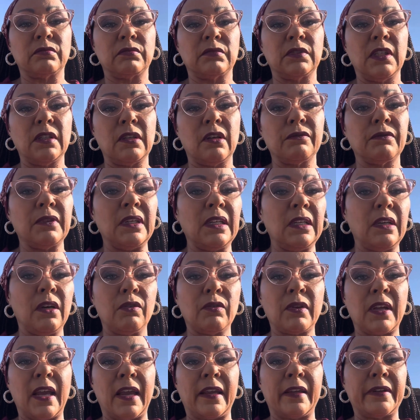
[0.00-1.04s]

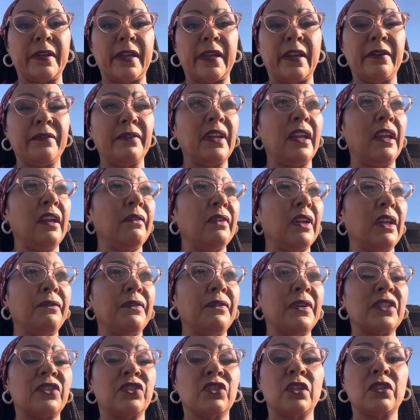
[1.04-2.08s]
Relocate. Even if
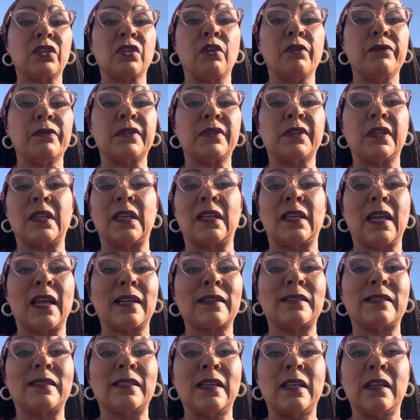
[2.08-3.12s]
it's just over to the
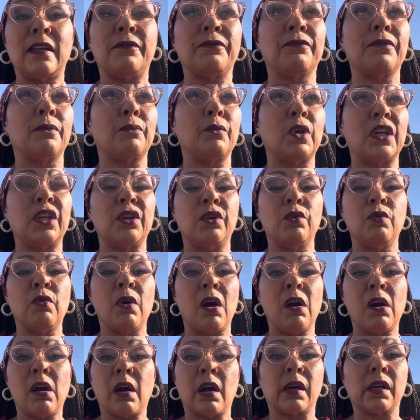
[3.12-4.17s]
next city from where you
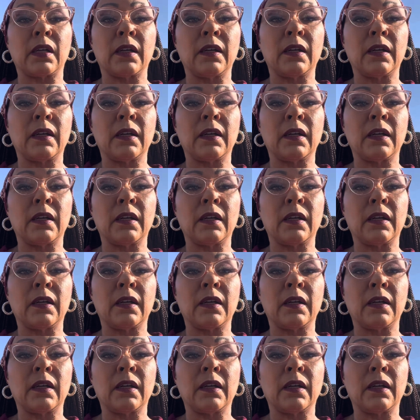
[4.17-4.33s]
are.